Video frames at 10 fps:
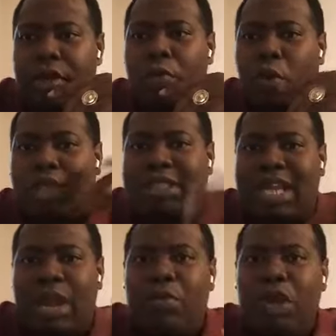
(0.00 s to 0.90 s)
What
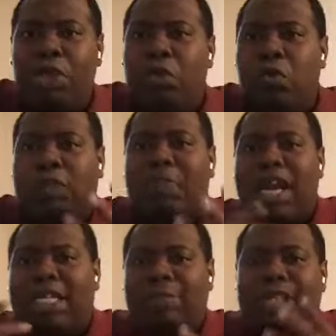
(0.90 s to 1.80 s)
can we do? What
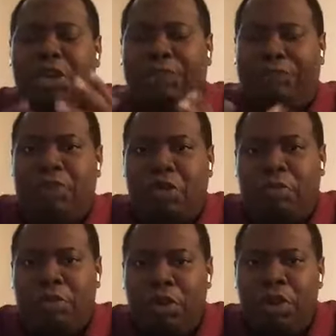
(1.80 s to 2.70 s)
partnerships can you
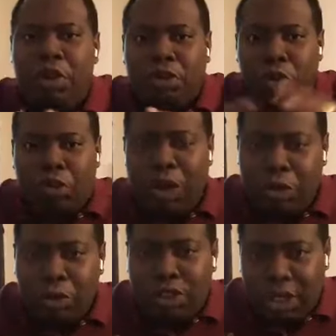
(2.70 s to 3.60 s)
form to create
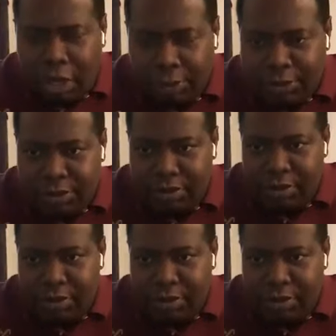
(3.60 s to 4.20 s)
good jobs?